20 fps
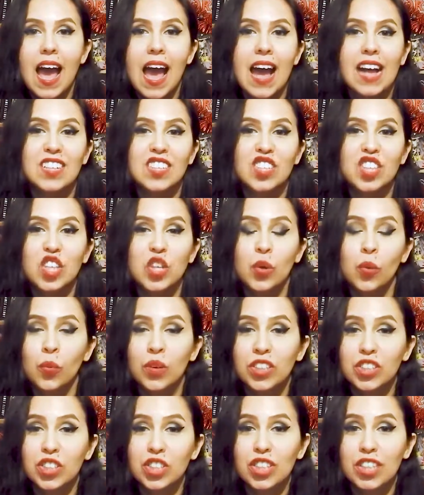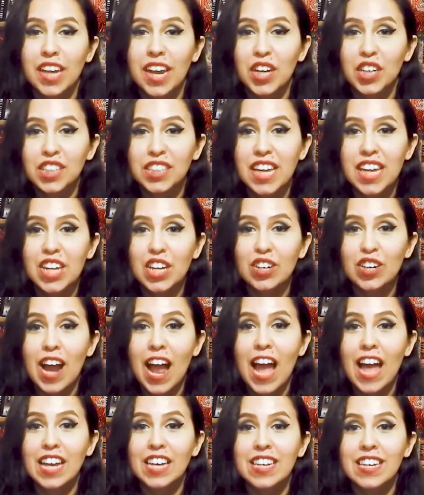as the winter caretaker
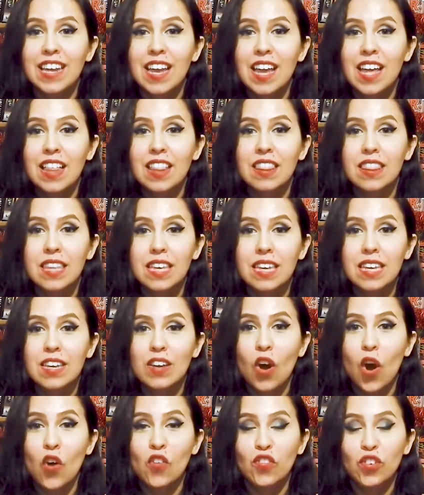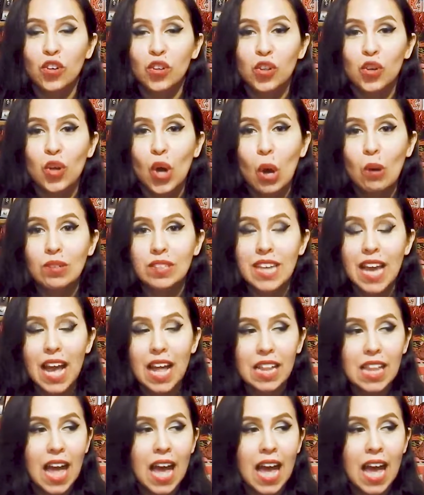at the Overlook Hotel,